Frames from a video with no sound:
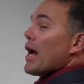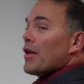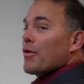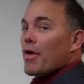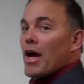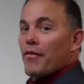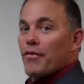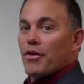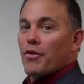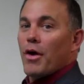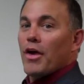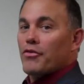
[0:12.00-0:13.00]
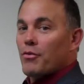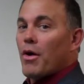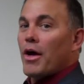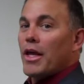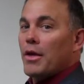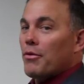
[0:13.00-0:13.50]
how to graph the equation
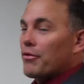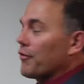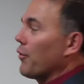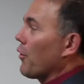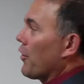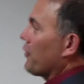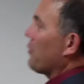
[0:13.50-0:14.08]
y equals 4, there